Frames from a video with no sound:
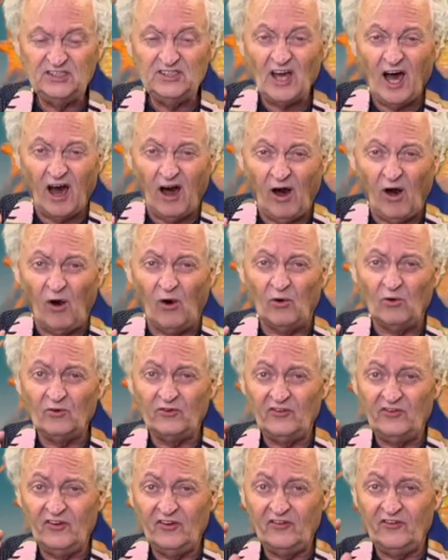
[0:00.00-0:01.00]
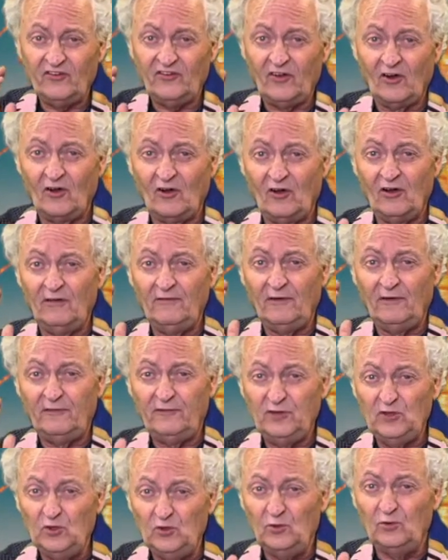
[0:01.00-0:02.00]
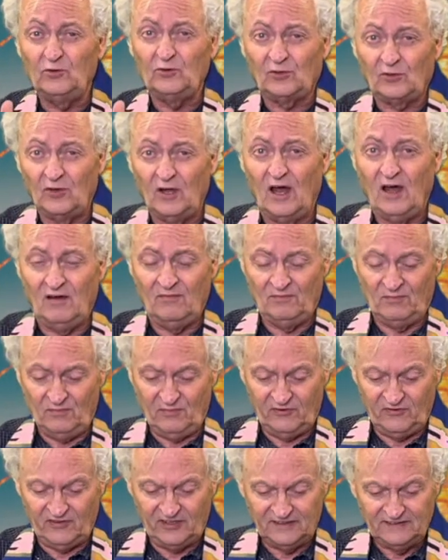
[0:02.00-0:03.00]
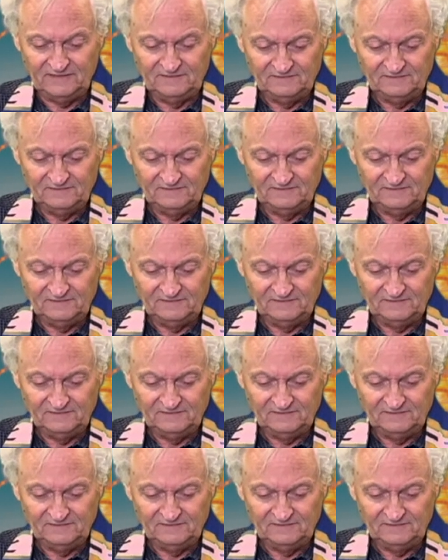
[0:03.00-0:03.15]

dogs deserve a few crumbs.